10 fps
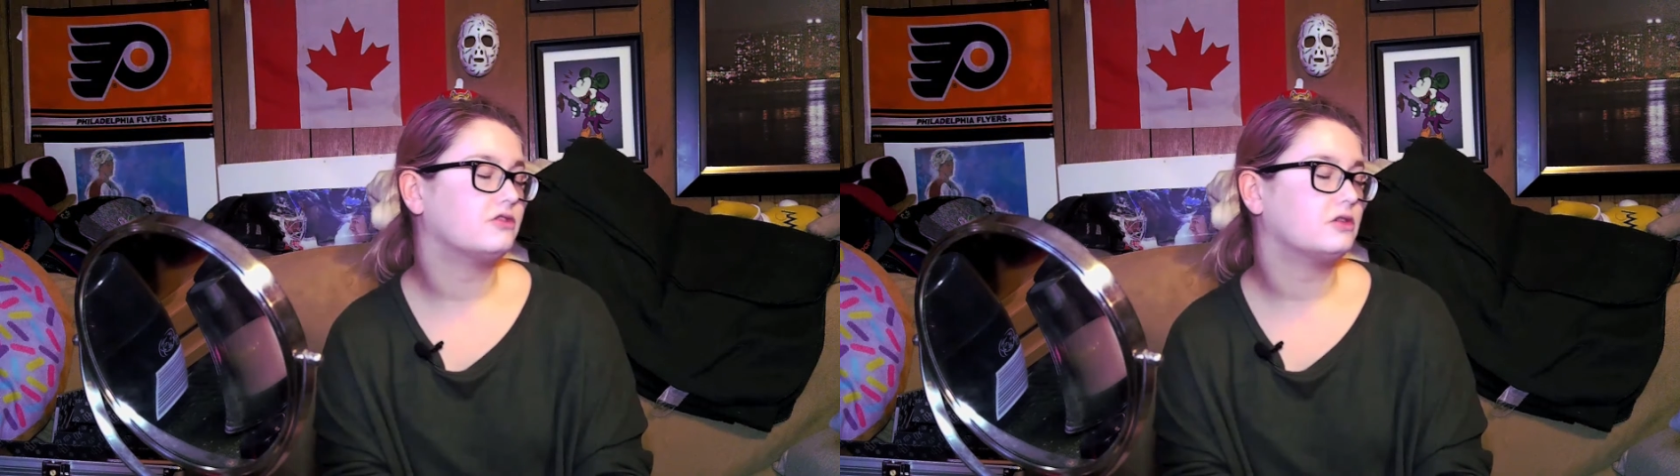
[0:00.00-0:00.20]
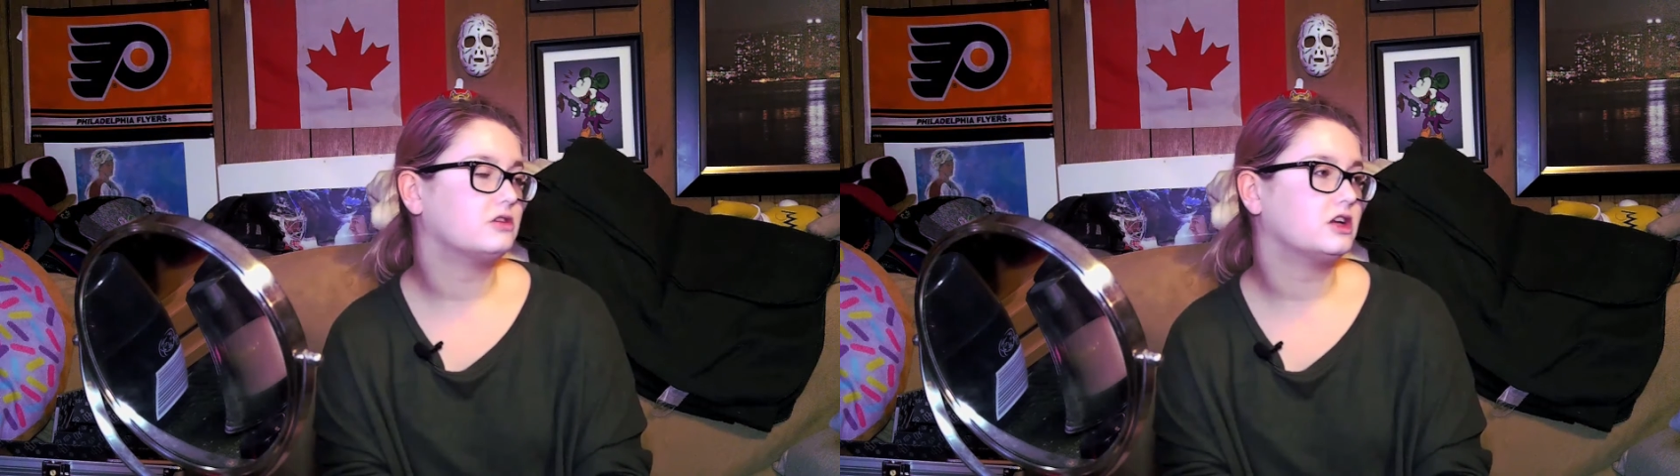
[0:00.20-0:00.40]

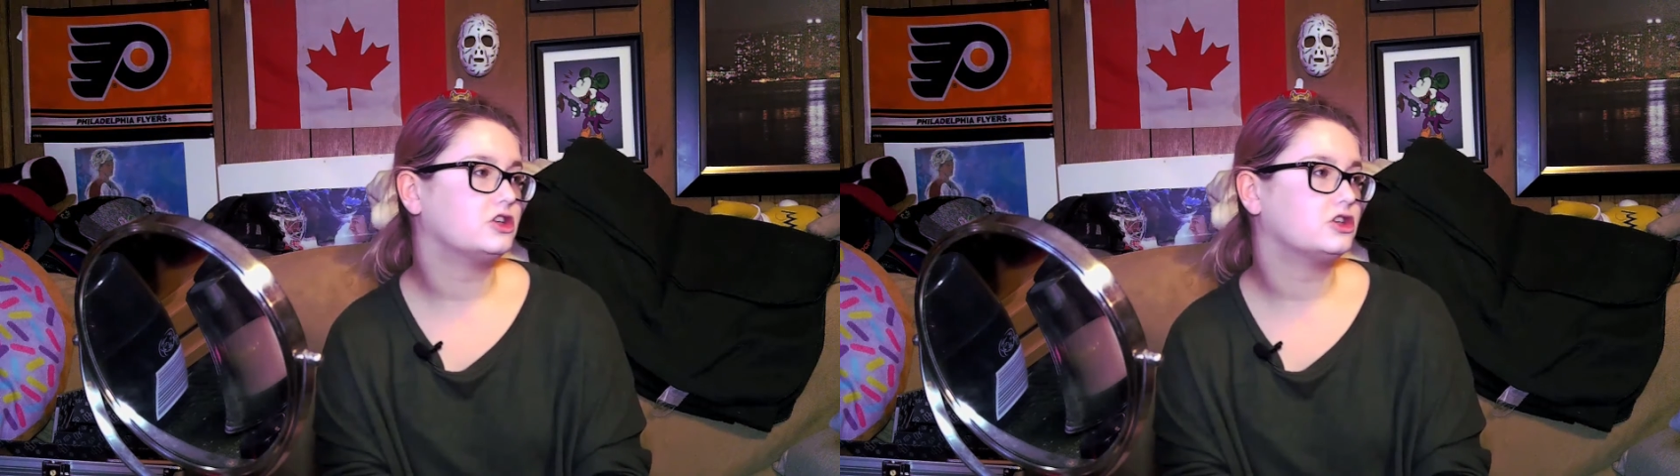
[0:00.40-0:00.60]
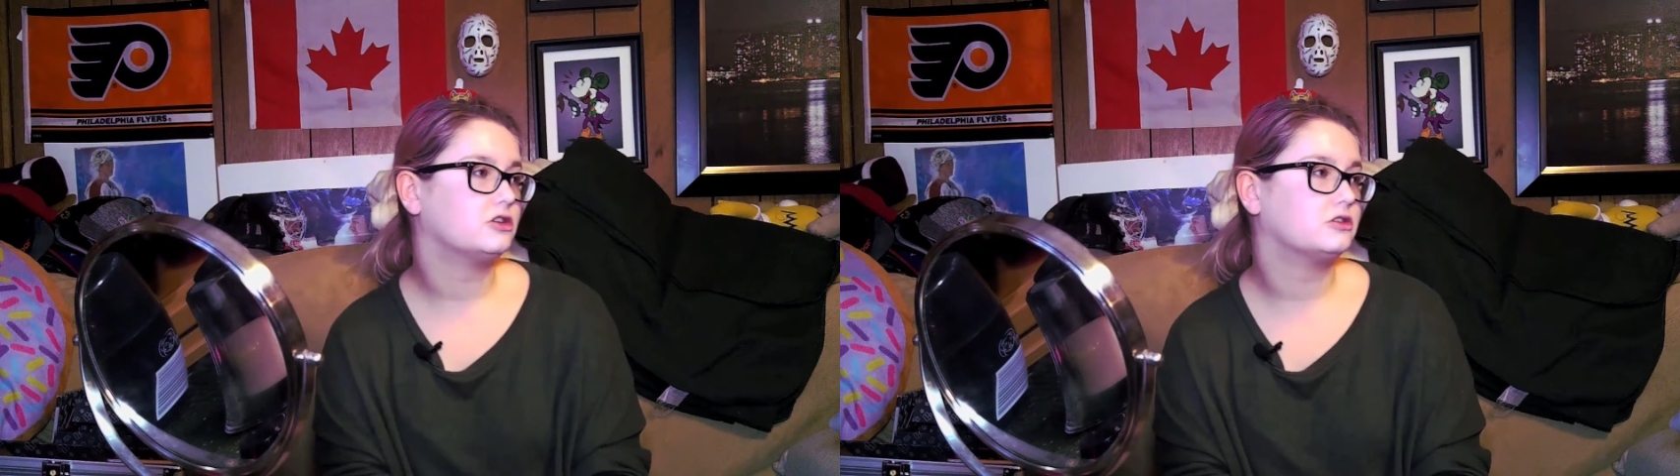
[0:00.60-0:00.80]

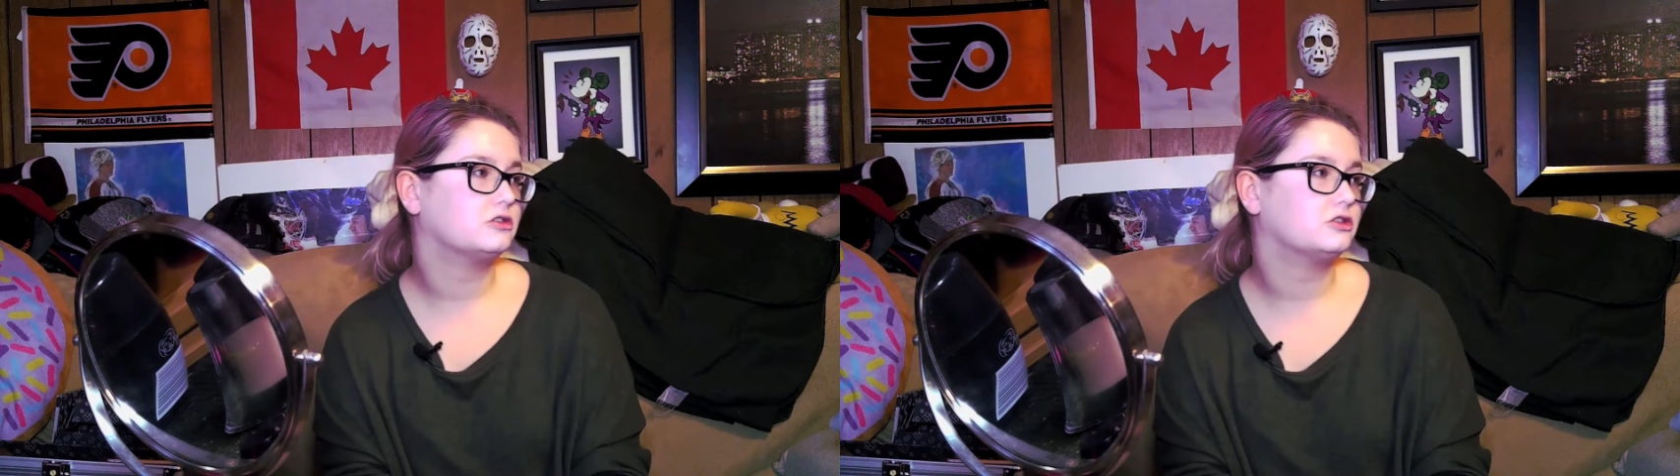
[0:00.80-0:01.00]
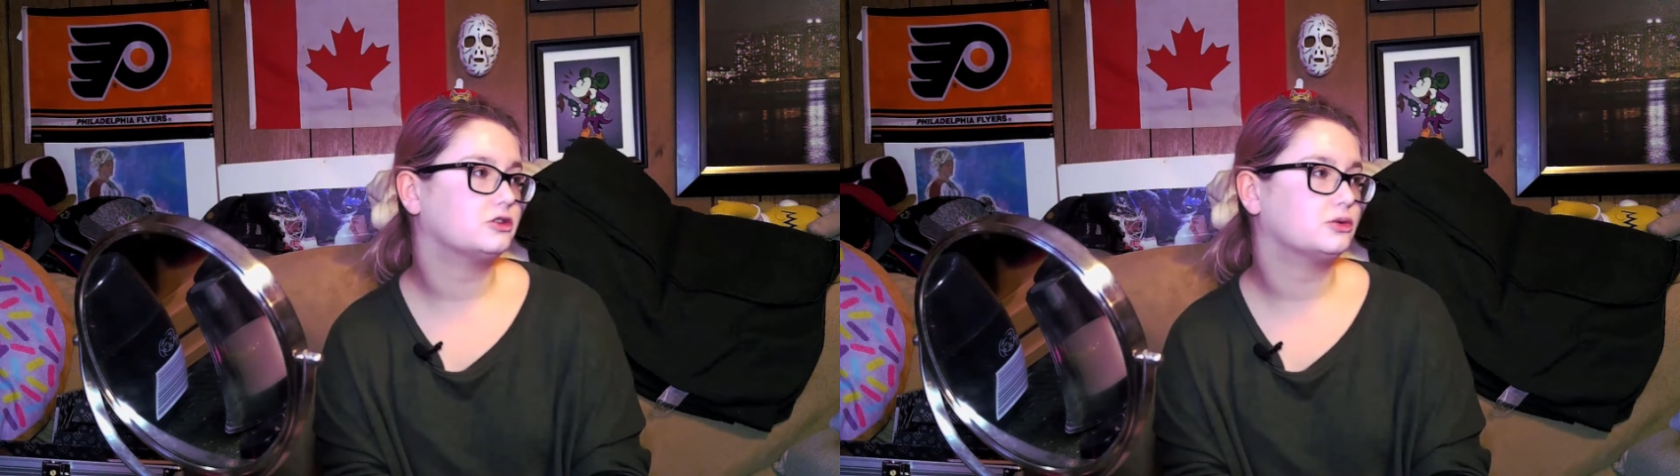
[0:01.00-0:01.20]
foundation
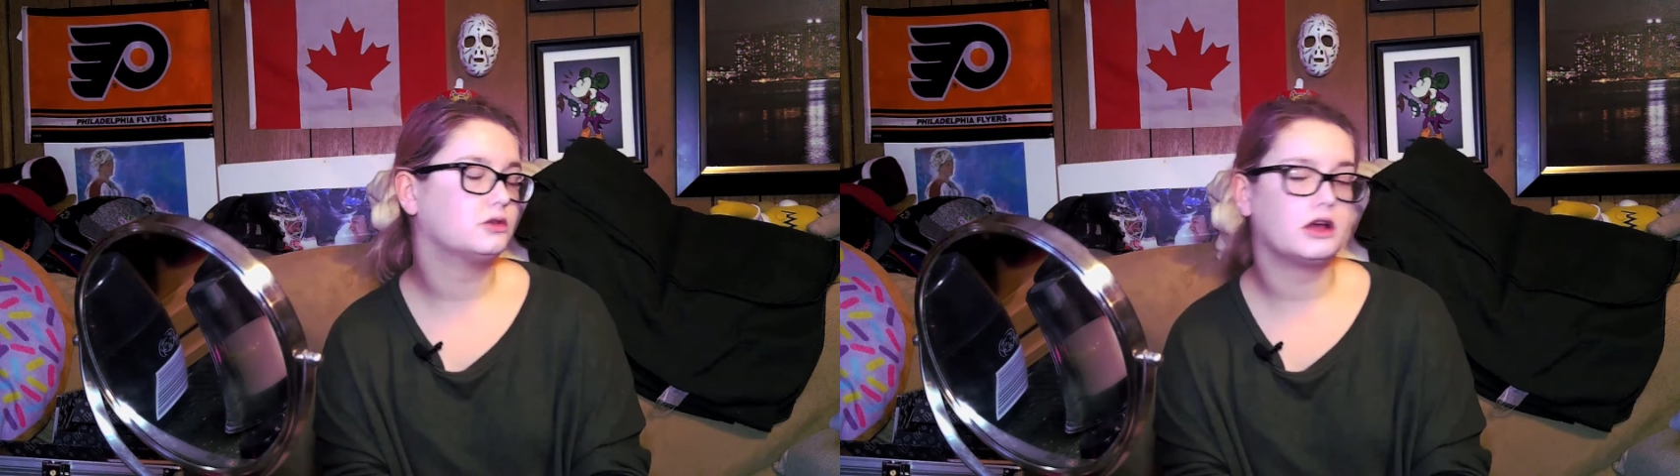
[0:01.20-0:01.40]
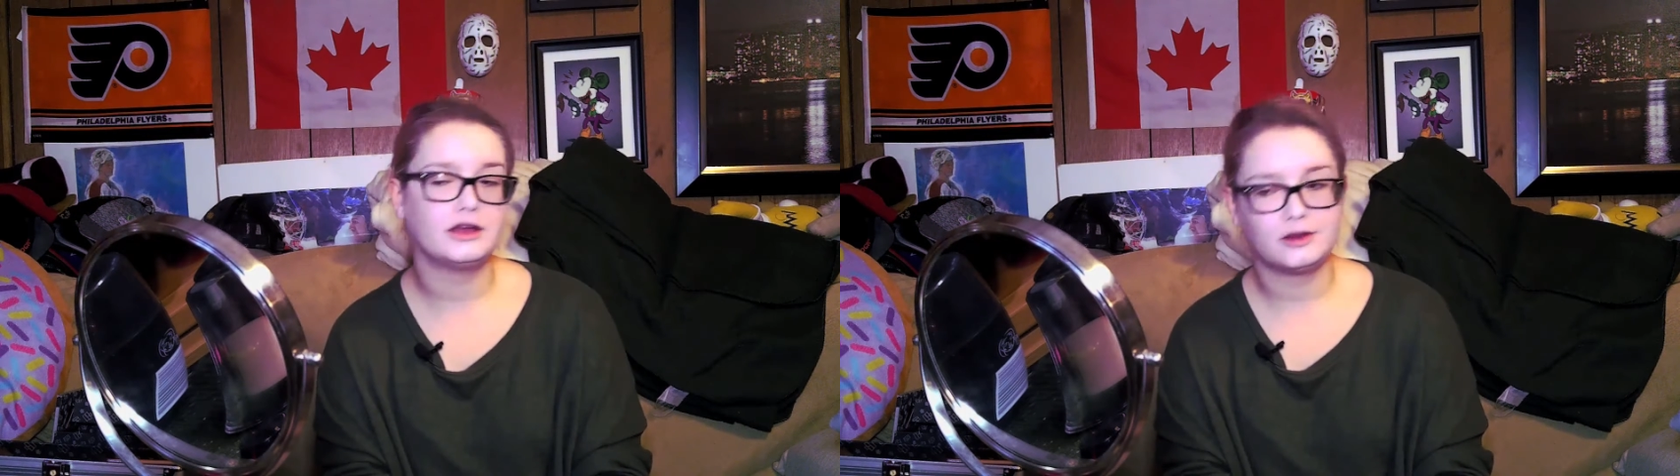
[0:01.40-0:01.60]
is too
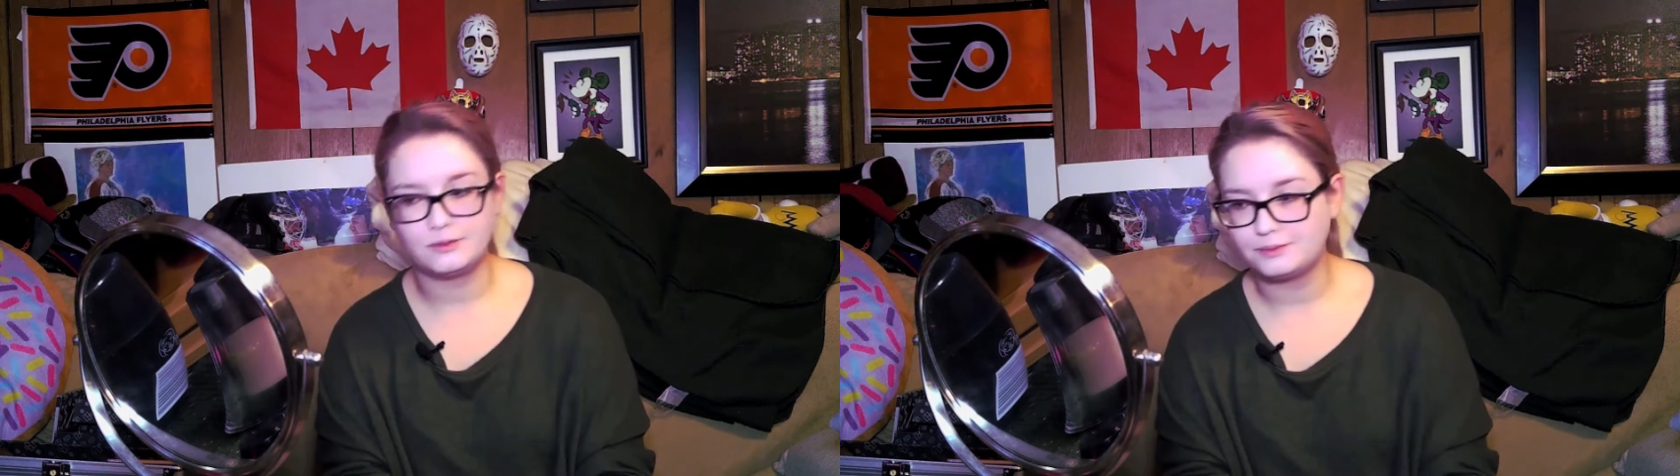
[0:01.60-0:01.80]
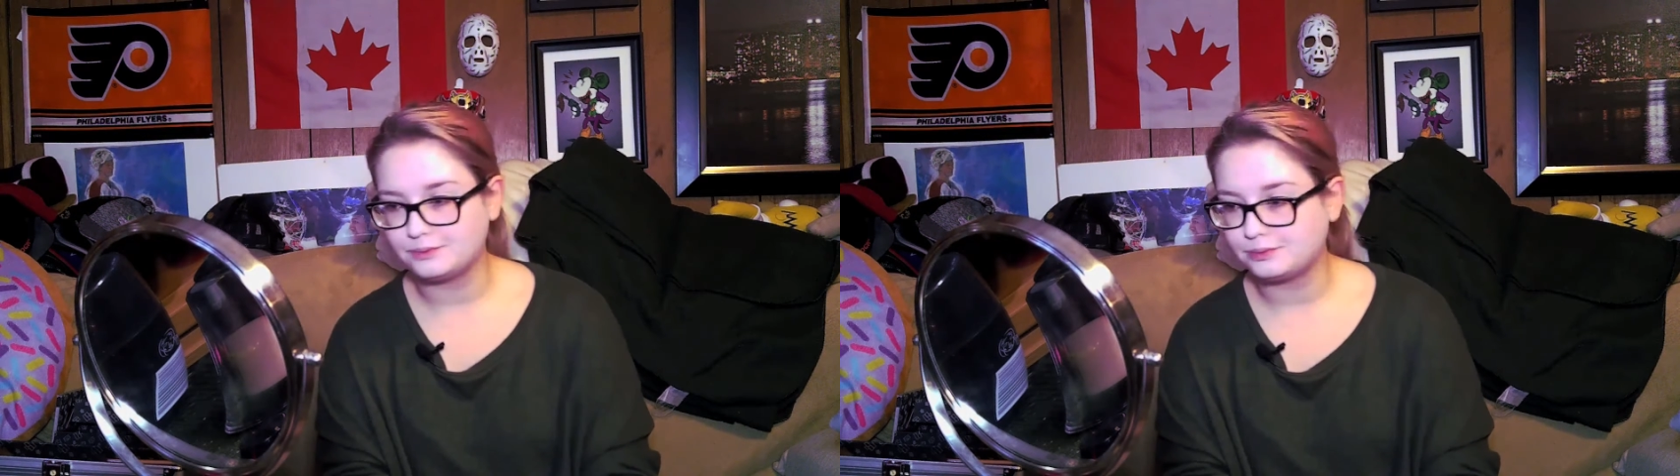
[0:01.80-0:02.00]
light.